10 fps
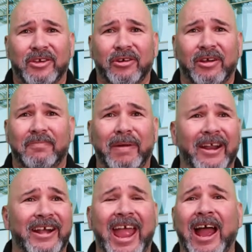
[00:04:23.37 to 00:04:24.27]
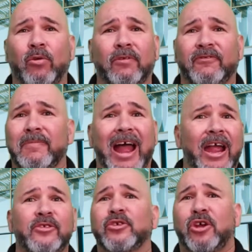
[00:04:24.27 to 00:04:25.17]
You're about an hour from
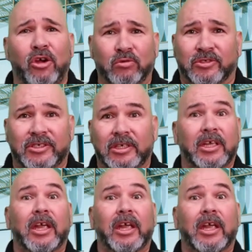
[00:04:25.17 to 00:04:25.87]
either coast.